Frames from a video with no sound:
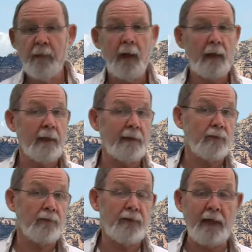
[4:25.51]
I'd like
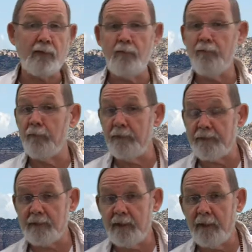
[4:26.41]
to thank you for
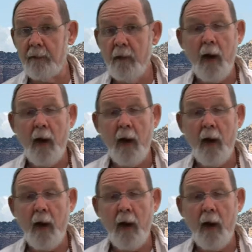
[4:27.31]
listening.